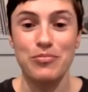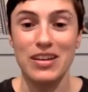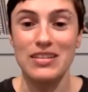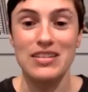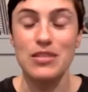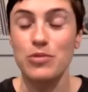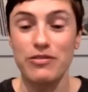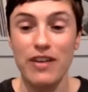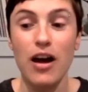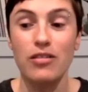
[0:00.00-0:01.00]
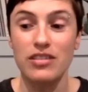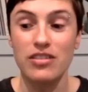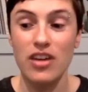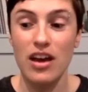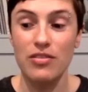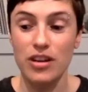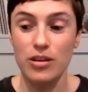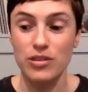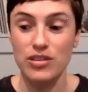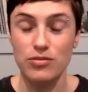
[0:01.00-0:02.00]
Indeed, we found that there
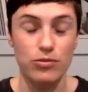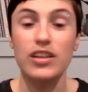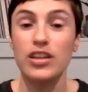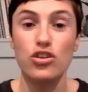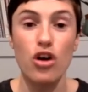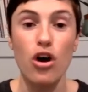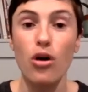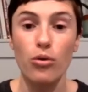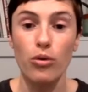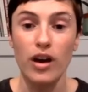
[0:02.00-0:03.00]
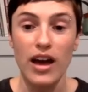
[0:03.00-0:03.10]
was really no